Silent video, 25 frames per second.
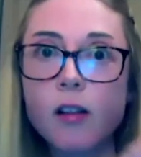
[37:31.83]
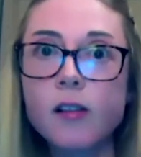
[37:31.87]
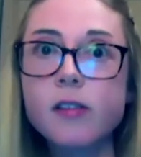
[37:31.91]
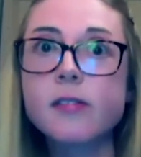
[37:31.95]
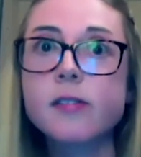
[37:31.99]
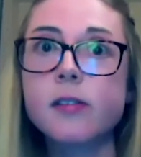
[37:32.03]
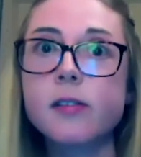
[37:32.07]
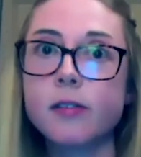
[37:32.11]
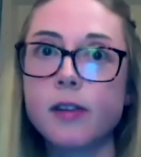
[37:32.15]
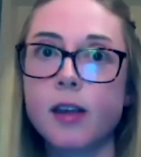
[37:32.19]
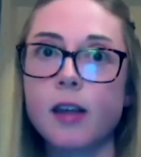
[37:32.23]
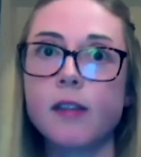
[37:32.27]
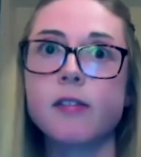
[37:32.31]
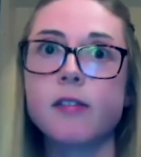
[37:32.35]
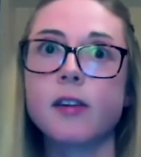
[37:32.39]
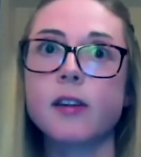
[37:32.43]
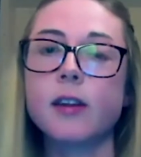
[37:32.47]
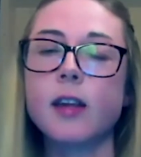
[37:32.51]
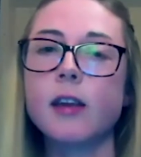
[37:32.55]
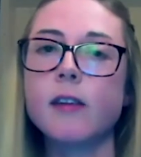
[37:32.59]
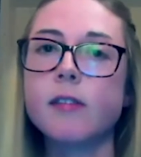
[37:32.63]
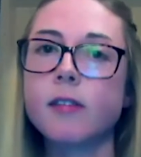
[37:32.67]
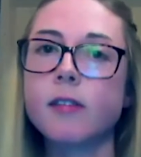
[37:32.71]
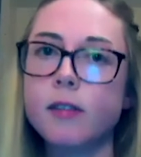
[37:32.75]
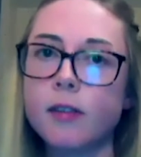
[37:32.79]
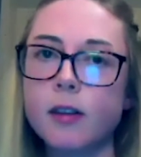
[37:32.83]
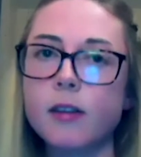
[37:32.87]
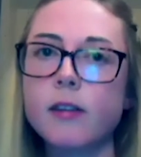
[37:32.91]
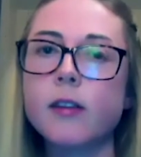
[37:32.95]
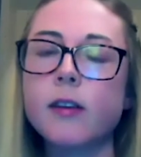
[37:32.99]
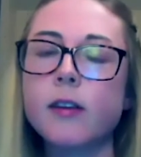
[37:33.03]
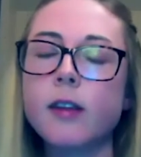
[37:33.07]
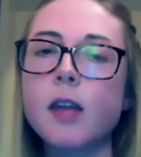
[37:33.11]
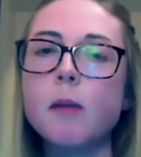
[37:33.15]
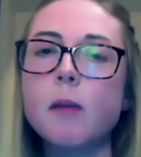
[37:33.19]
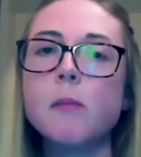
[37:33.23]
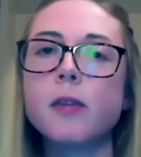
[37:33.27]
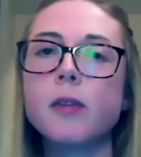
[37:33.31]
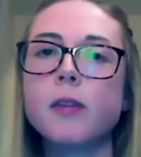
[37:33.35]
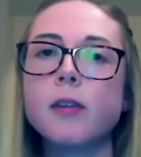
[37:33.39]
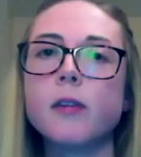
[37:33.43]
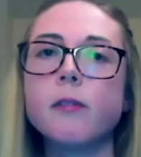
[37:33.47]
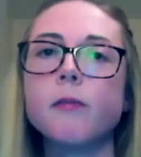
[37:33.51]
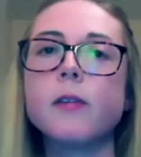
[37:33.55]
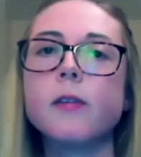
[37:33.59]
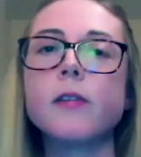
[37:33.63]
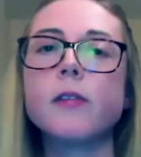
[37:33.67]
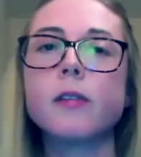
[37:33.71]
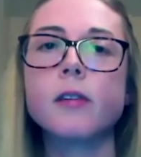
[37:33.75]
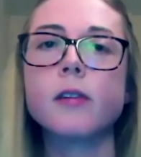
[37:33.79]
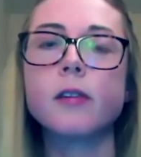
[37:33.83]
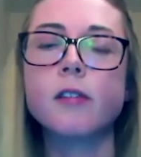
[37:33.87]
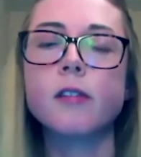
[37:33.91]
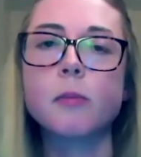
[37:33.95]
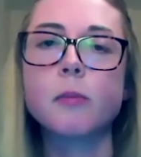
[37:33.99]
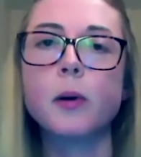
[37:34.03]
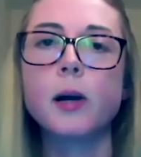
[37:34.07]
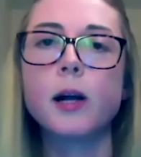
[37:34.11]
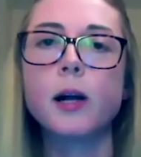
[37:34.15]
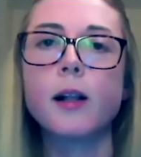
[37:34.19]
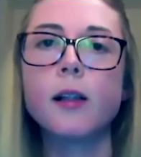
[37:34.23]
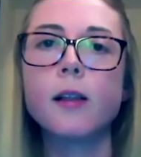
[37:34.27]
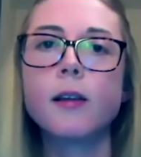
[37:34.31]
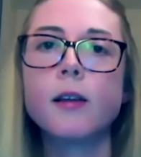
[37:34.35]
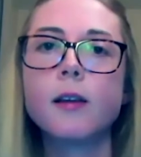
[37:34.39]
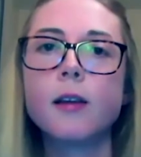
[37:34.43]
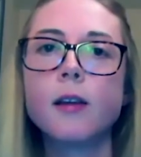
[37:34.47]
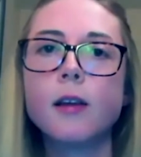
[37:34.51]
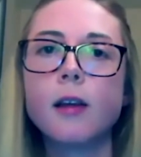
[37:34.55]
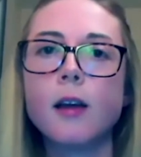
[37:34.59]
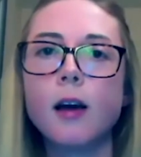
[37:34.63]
Ulster designation in the name of the division as well,